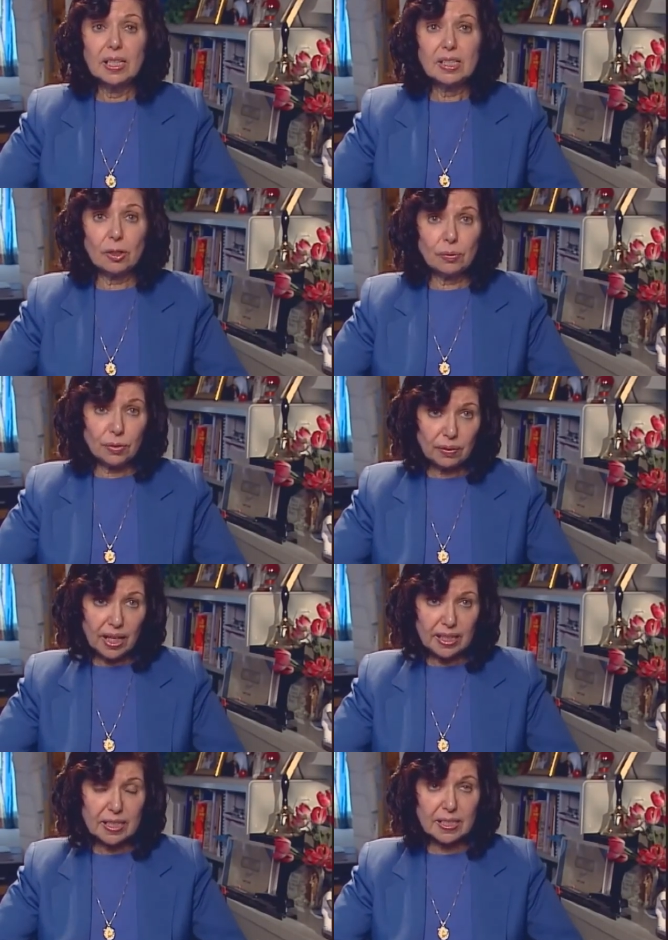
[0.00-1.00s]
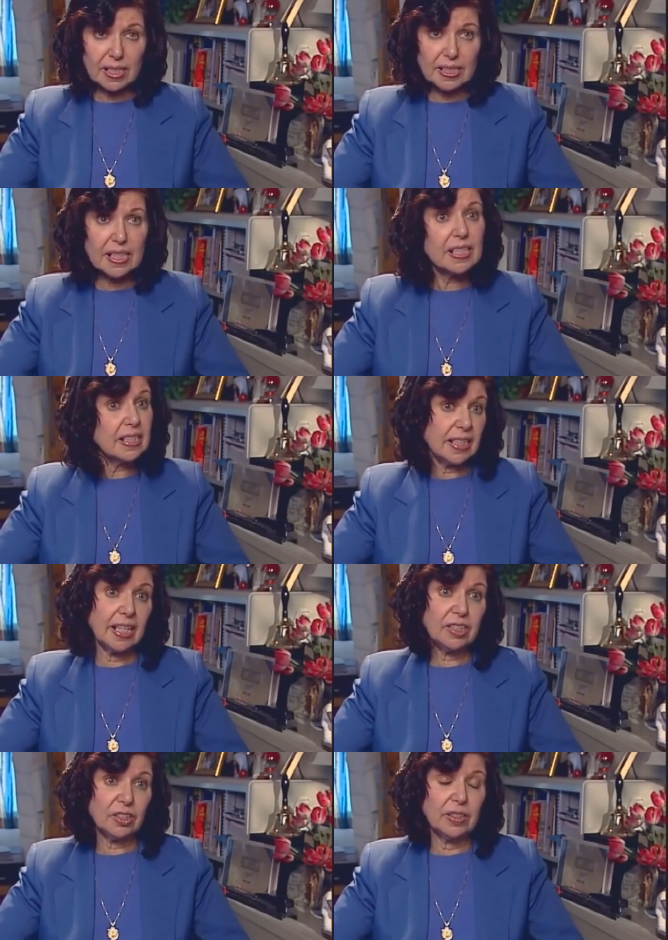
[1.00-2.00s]
So for us, that's an
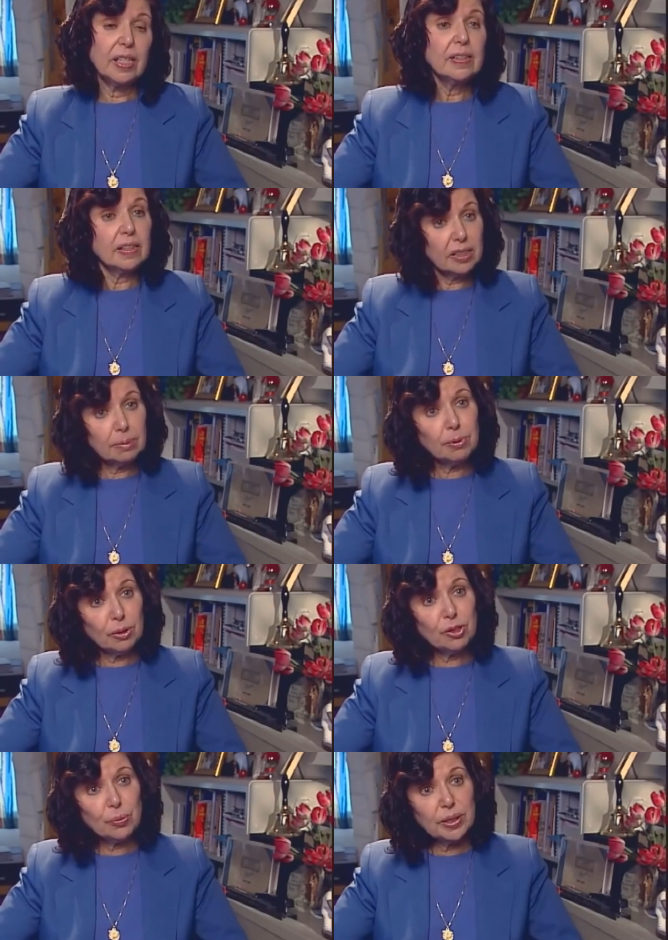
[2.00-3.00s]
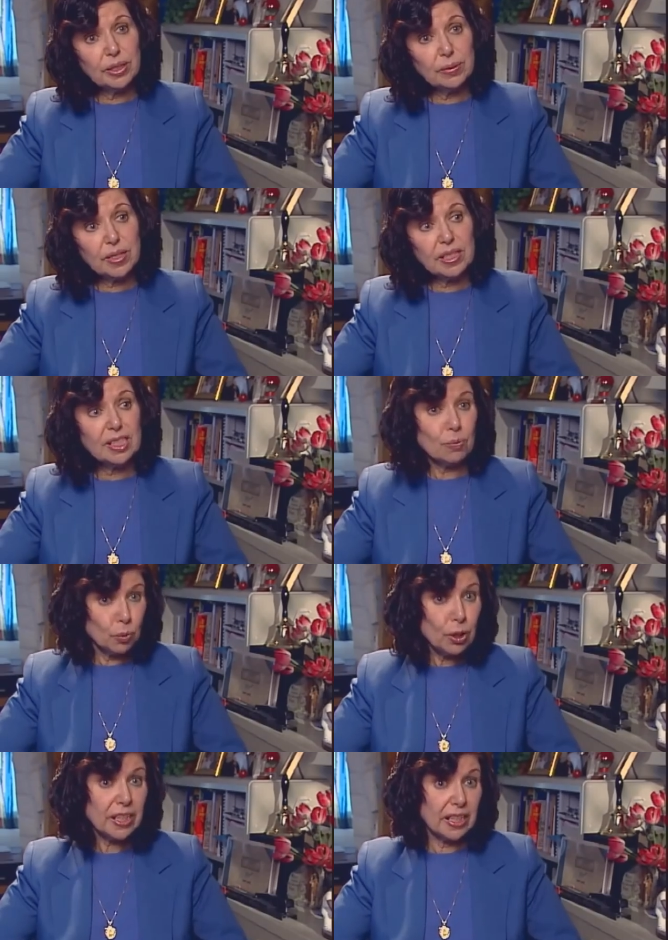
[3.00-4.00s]
indication that the approach we're using is
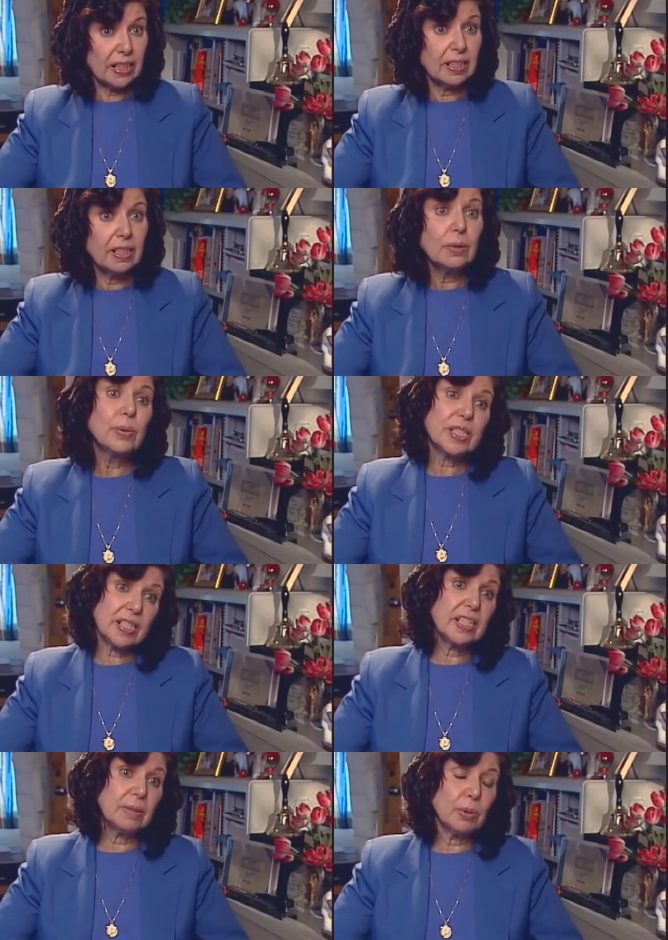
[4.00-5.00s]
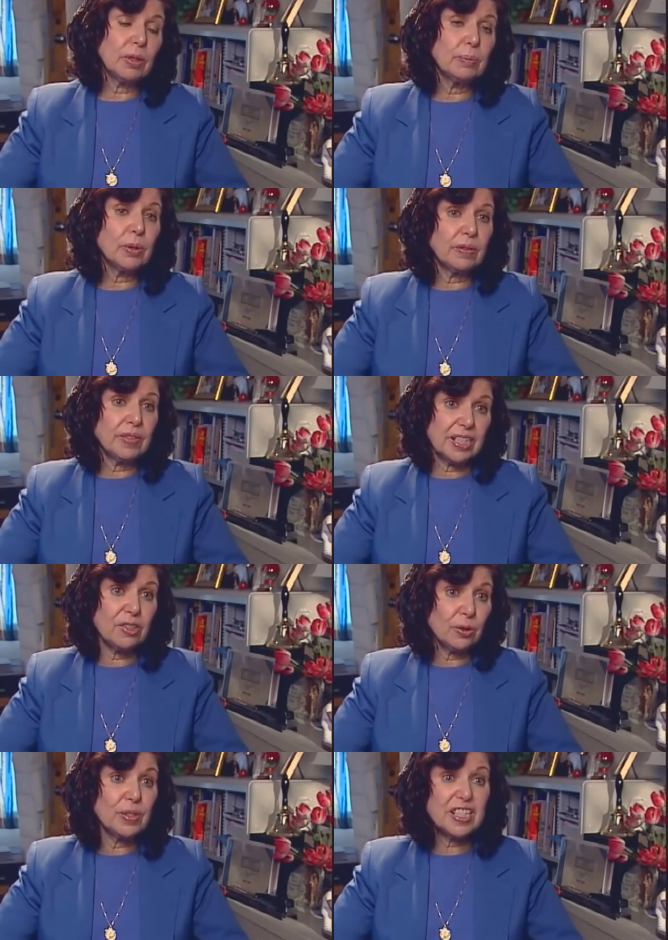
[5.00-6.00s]
working. We're seeing more and more of our
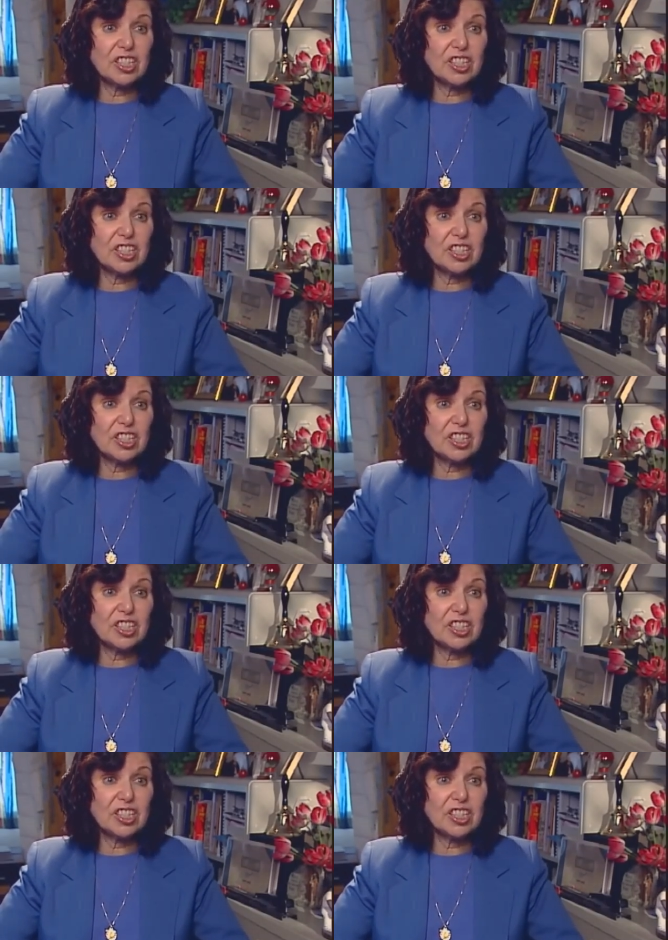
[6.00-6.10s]
students